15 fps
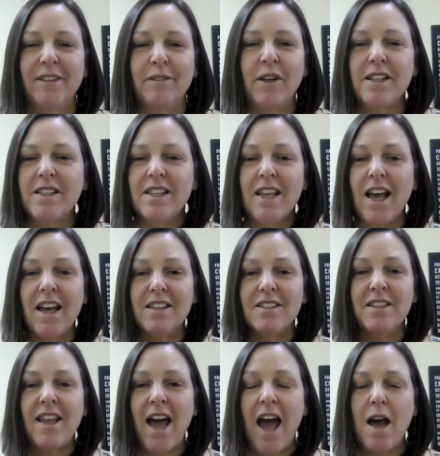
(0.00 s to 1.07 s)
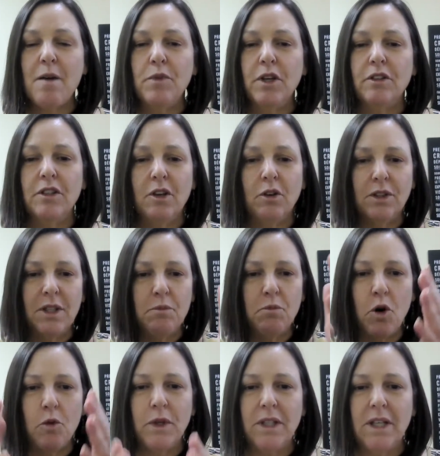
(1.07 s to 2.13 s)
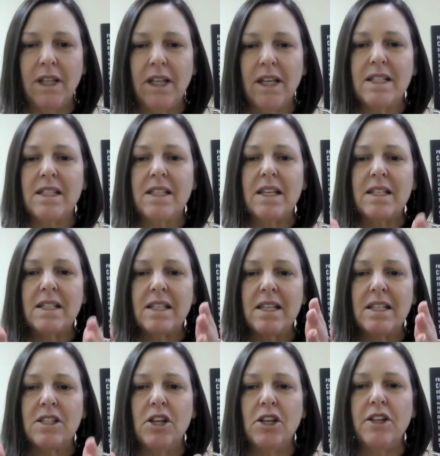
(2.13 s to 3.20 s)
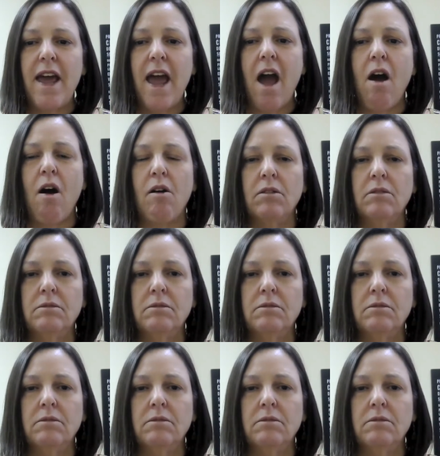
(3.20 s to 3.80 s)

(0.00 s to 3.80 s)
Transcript: Because it hasn't happened. The only moment that exists is the now.